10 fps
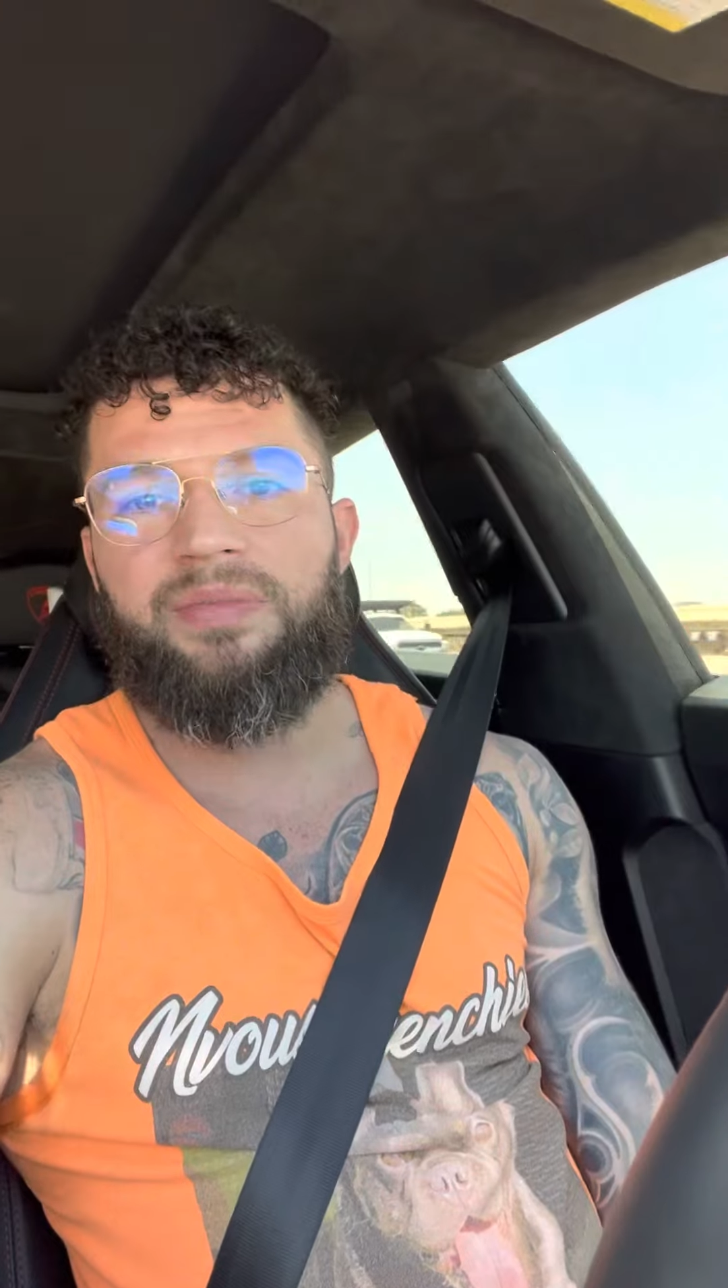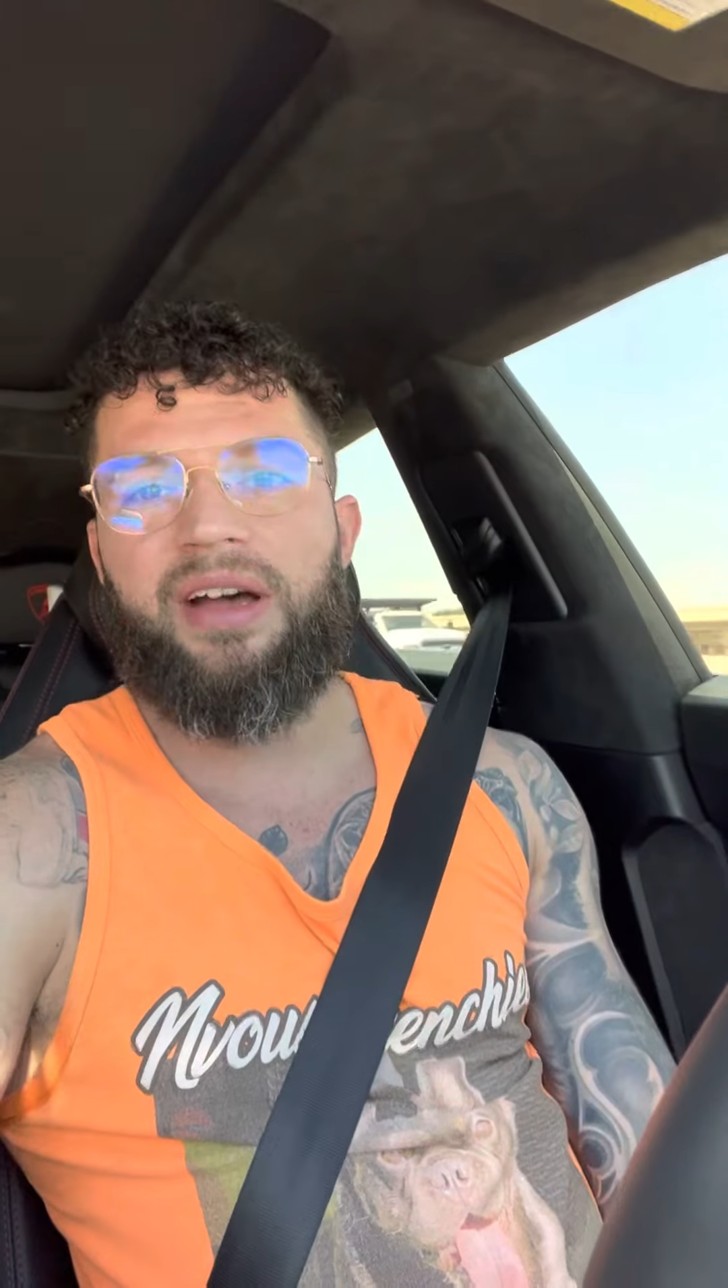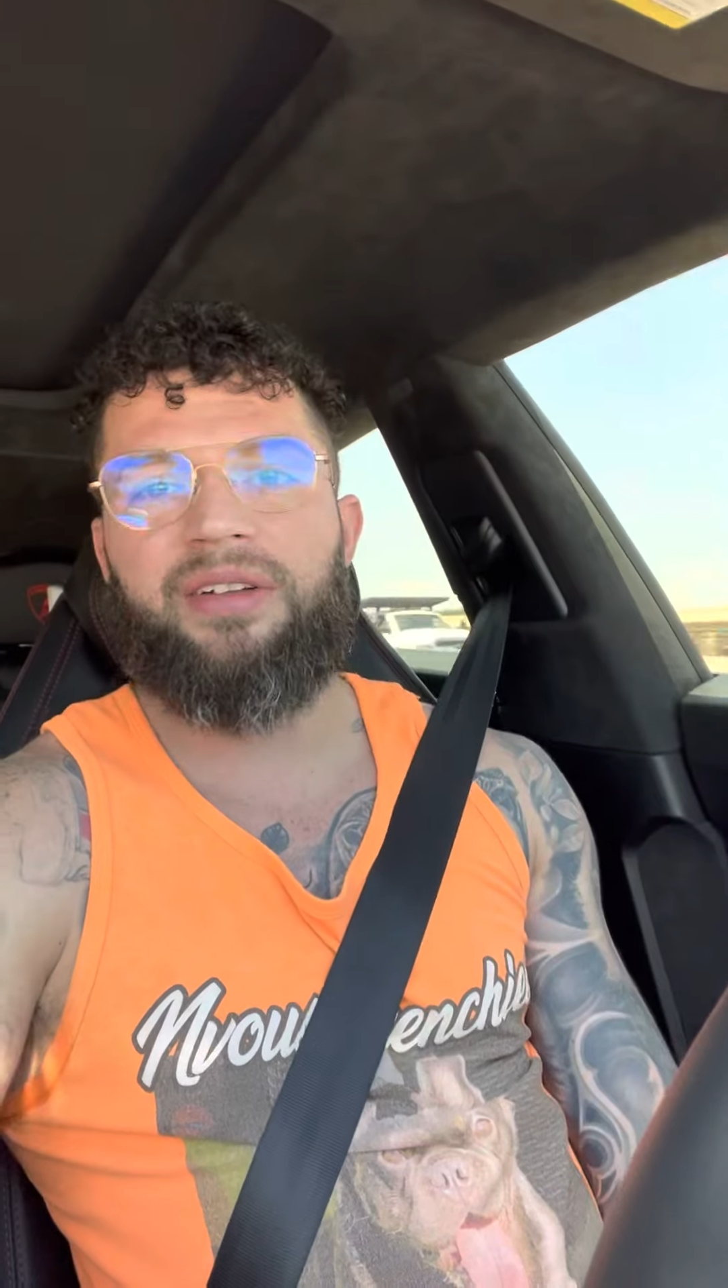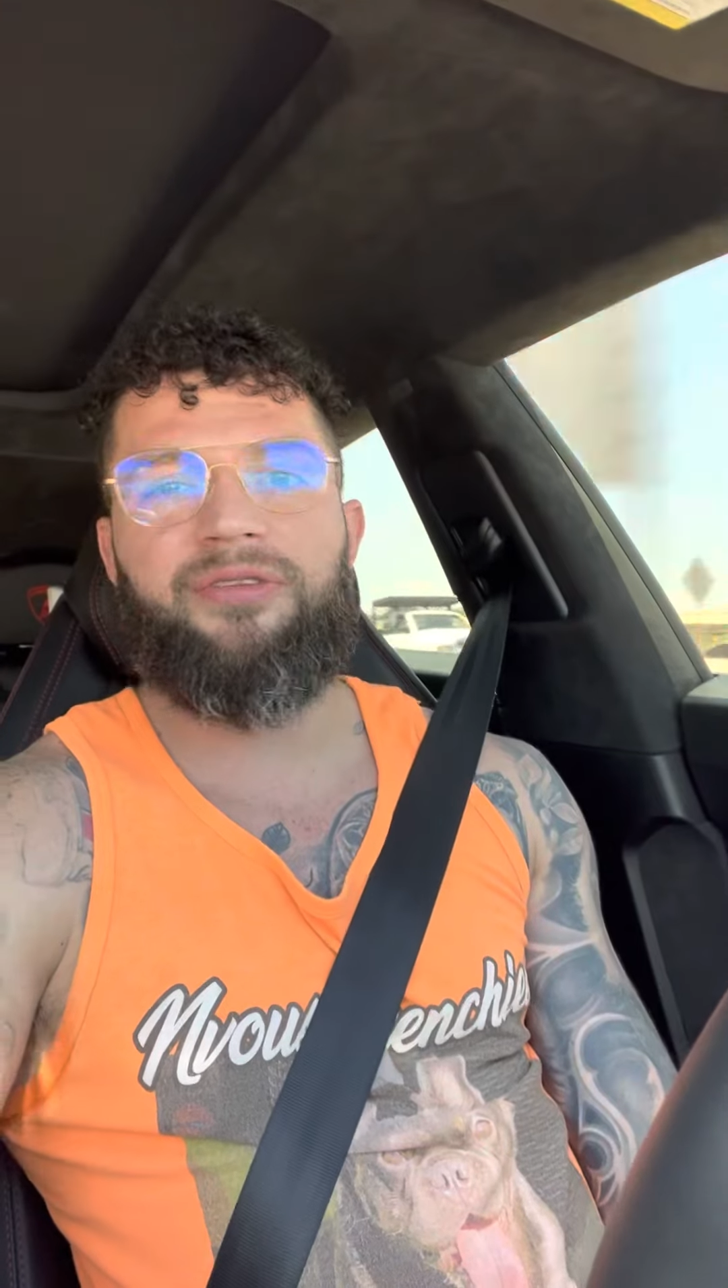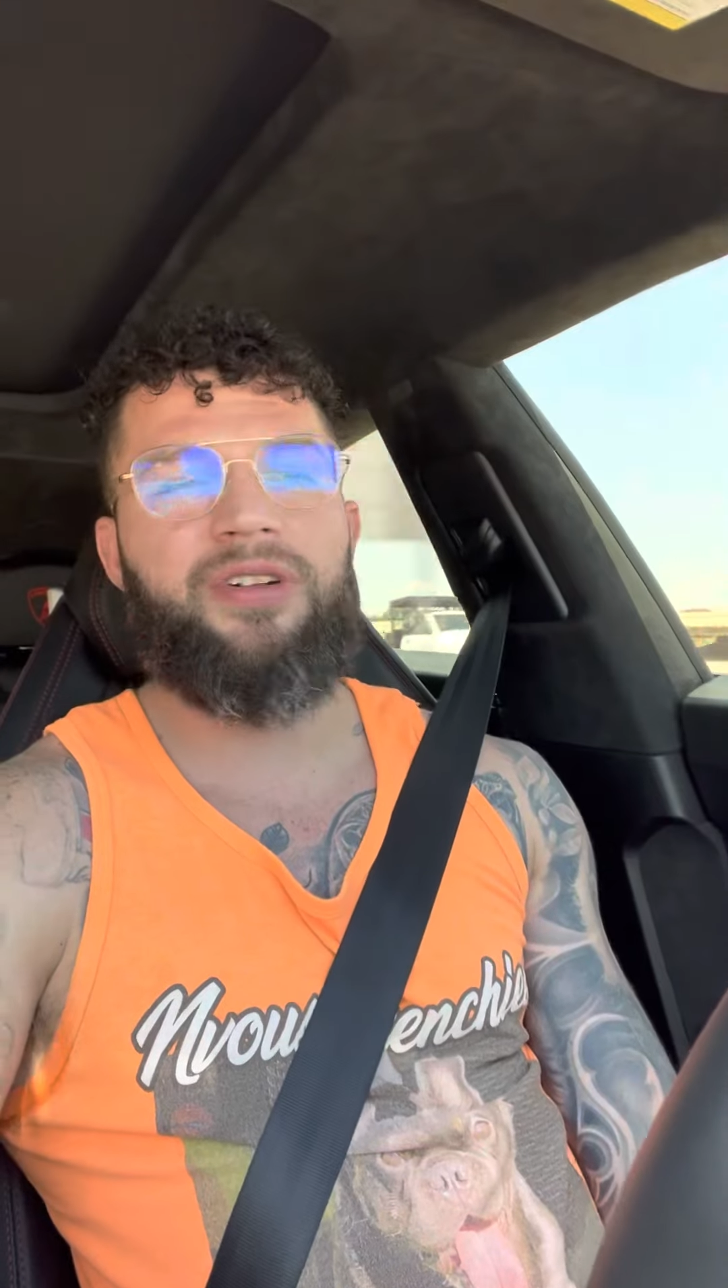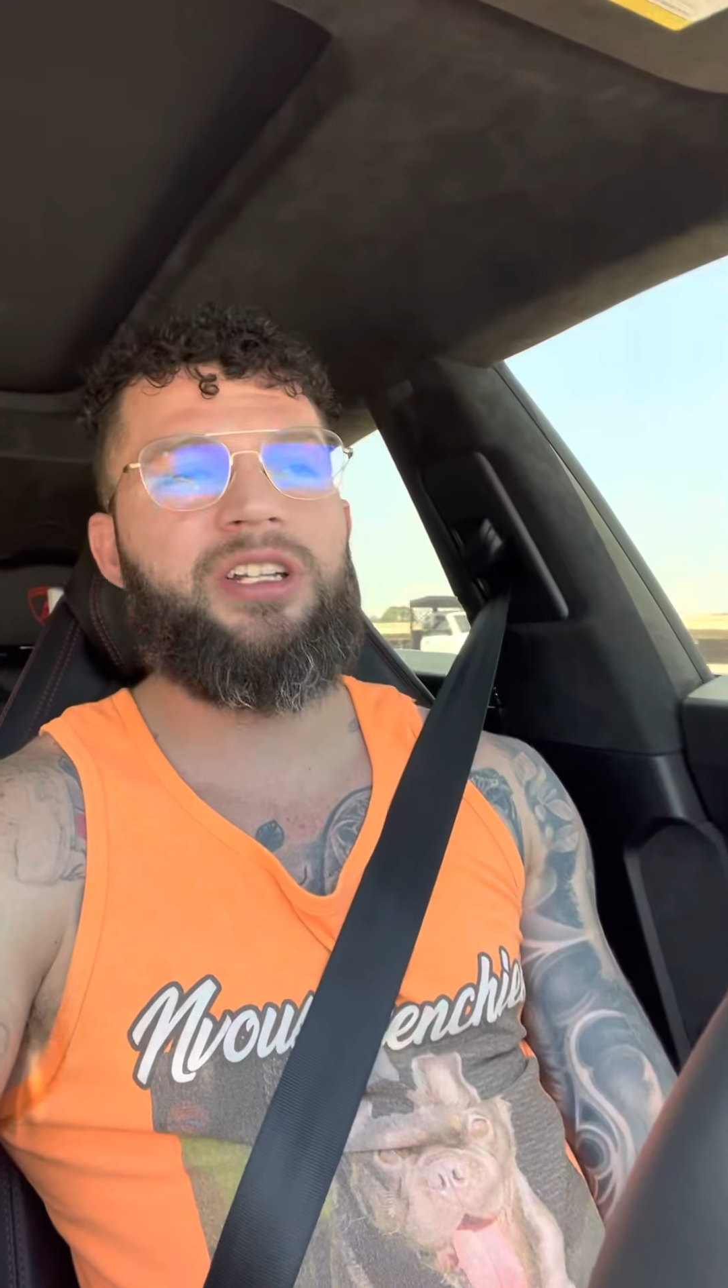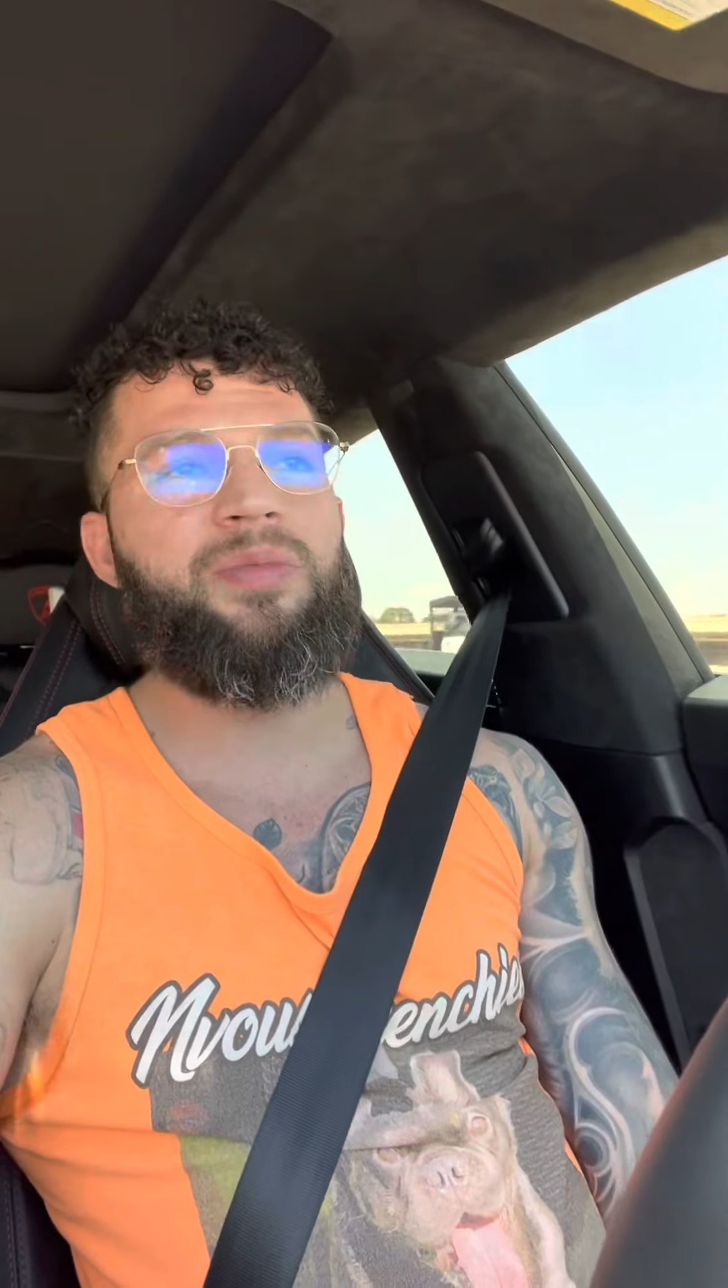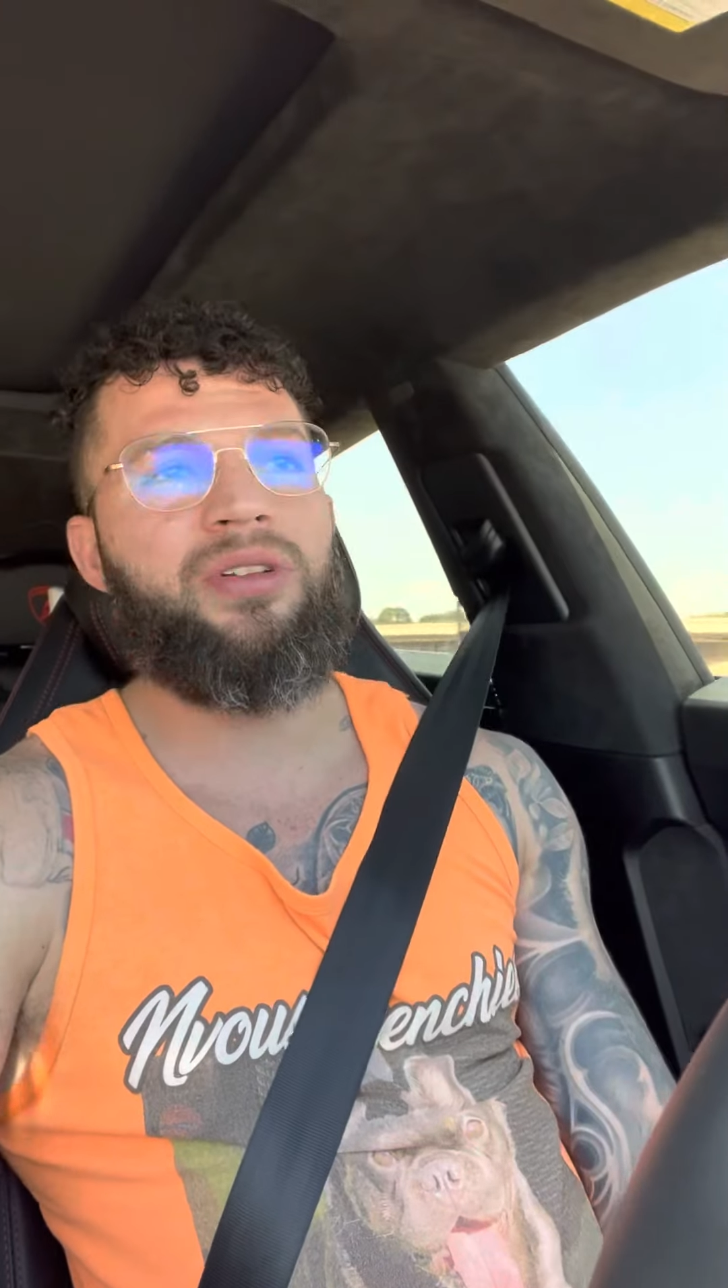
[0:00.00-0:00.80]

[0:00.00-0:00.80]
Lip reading: about French